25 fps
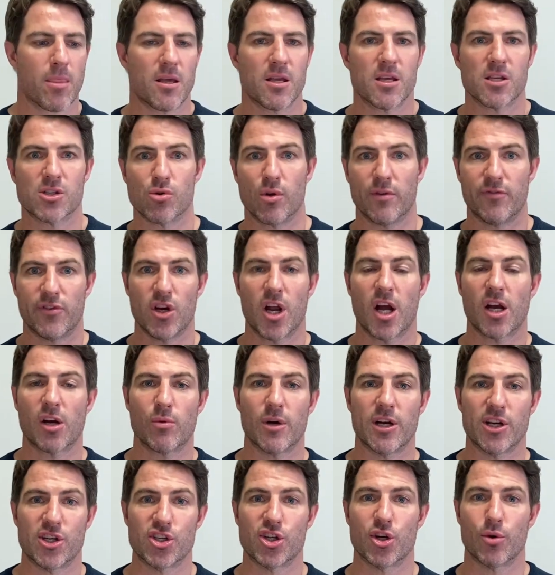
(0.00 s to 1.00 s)
So if you're not
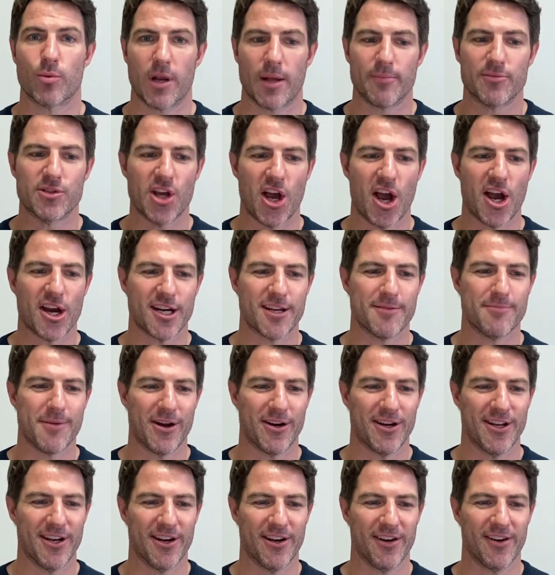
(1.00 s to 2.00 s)
quite sure what I'm talking
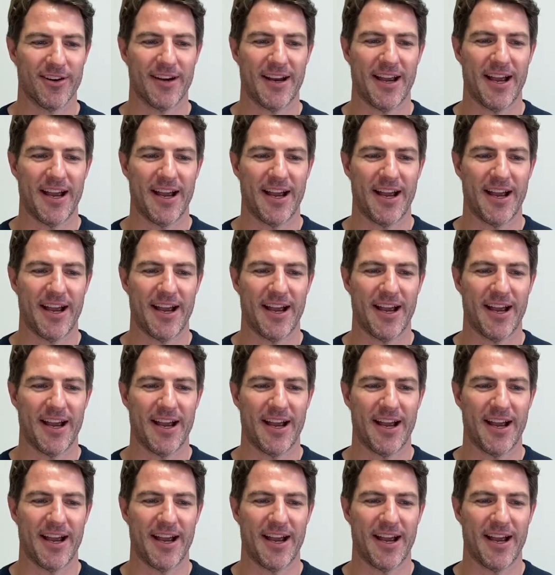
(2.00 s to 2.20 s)
about here,